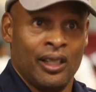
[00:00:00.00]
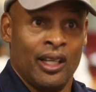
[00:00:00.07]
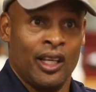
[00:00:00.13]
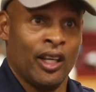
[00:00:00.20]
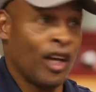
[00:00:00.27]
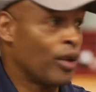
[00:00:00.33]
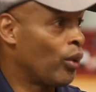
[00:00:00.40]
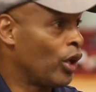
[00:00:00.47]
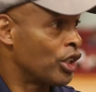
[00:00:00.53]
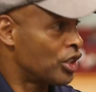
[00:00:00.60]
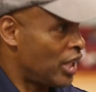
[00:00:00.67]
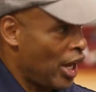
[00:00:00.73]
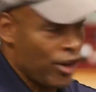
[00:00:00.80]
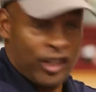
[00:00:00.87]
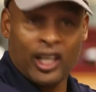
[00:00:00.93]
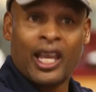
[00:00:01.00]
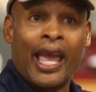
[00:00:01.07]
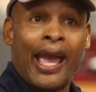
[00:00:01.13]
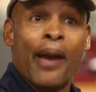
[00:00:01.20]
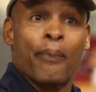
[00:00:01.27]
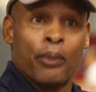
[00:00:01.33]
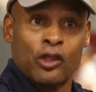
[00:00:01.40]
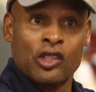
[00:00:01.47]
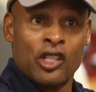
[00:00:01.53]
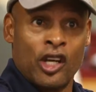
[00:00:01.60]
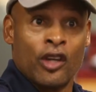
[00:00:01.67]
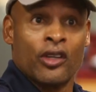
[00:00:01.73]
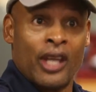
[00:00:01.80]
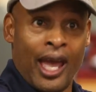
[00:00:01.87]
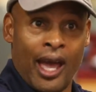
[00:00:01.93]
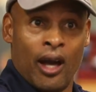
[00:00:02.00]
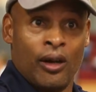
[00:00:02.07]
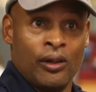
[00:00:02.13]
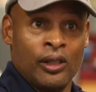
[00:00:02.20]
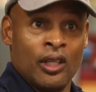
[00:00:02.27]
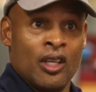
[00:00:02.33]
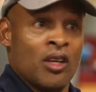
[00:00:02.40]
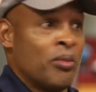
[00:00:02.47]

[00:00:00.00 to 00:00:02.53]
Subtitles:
In other words, they're the campers here now,